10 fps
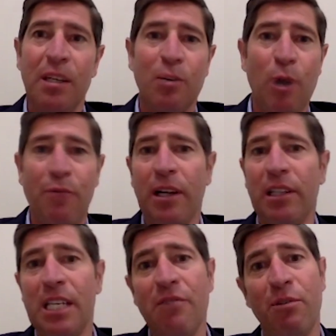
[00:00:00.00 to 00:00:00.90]
quite
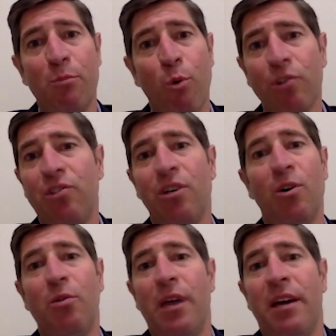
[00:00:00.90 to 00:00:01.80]
frankly, even more
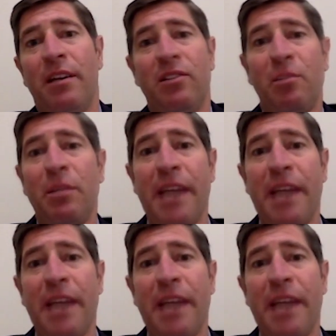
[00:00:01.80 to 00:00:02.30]
so than some of the